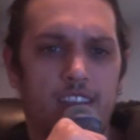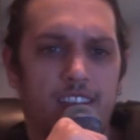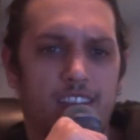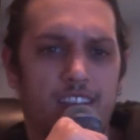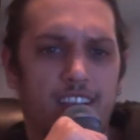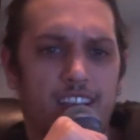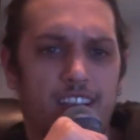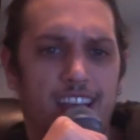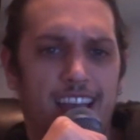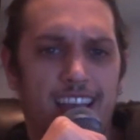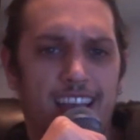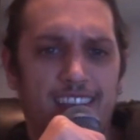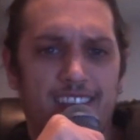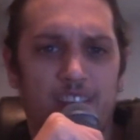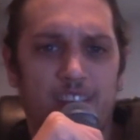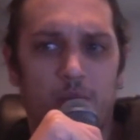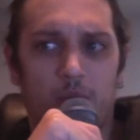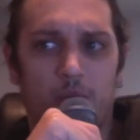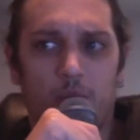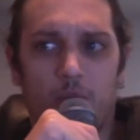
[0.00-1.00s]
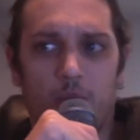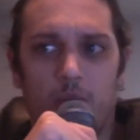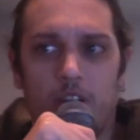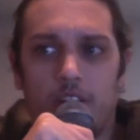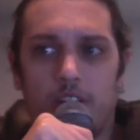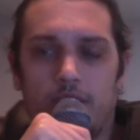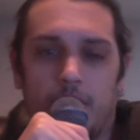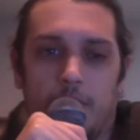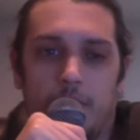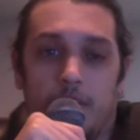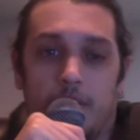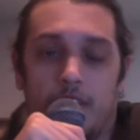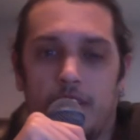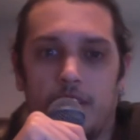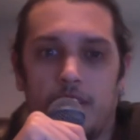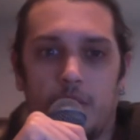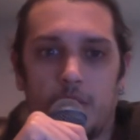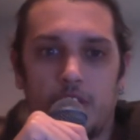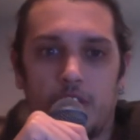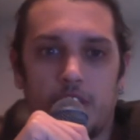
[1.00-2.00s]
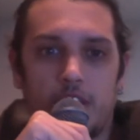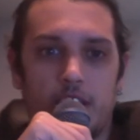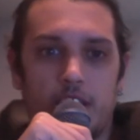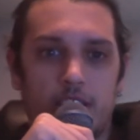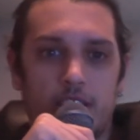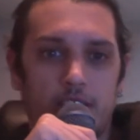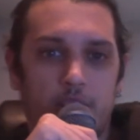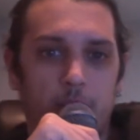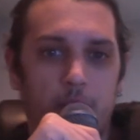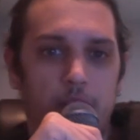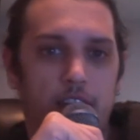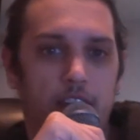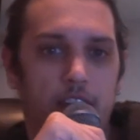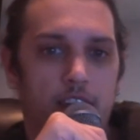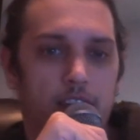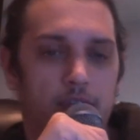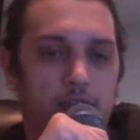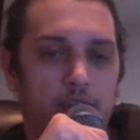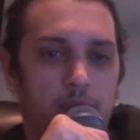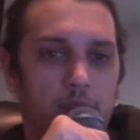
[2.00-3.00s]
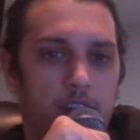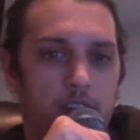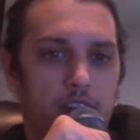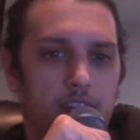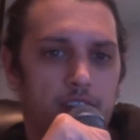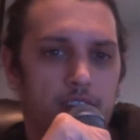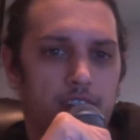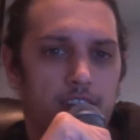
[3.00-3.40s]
And they were just titles that we gave because